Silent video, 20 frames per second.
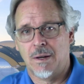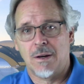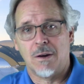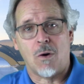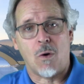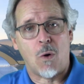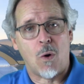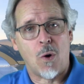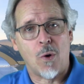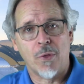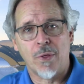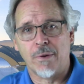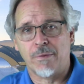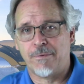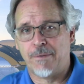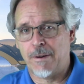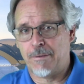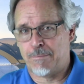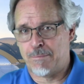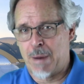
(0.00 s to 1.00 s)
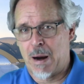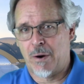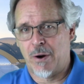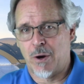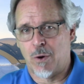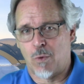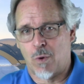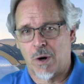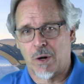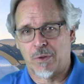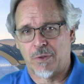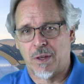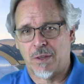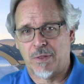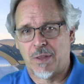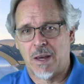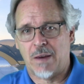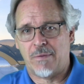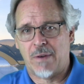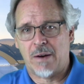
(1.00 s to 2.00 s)
all the fifth bearing work that
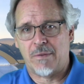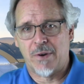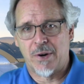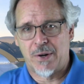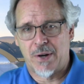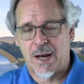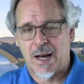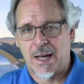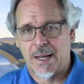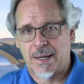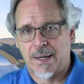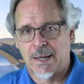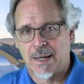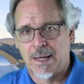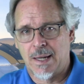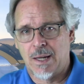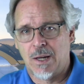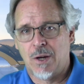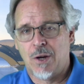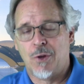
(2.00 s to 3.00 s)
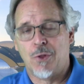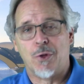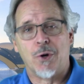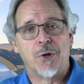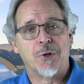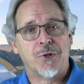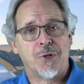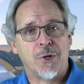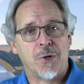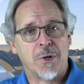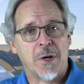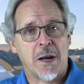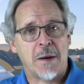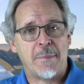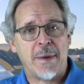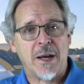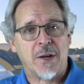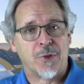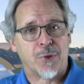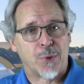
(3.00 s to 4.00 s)
they've ever done. They're still going to
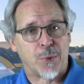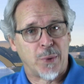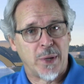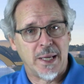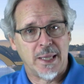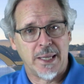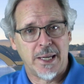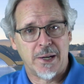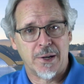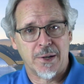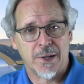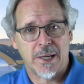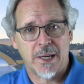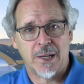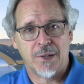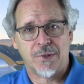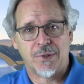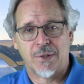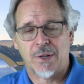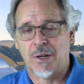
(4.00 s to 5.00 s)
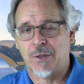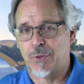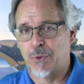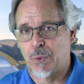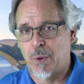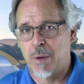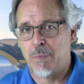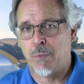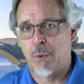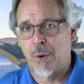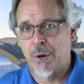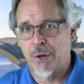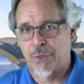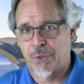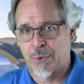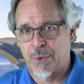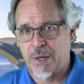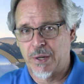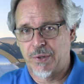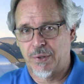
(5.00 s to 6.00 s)
make 3-liter kits and
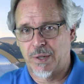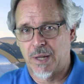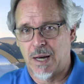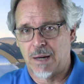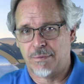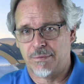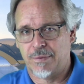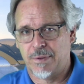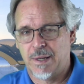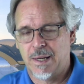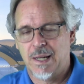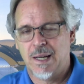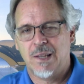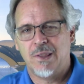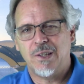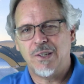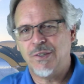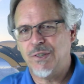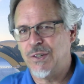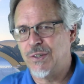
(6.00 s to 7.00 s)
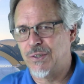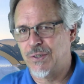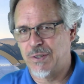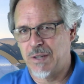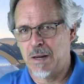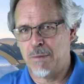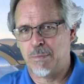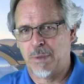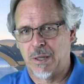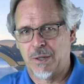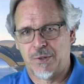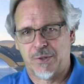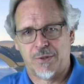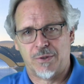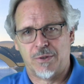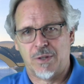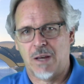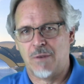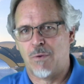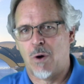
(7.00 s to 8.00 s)
3.3 stuff. This is seamless.
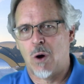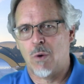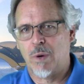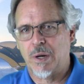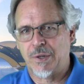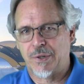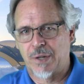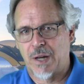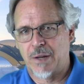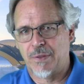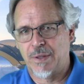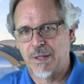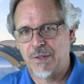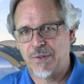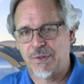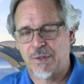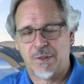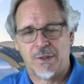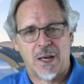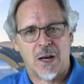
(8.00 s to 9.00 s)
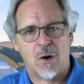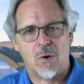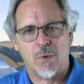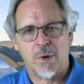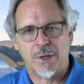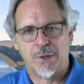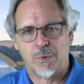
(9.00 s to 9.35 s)
They've always done this and they always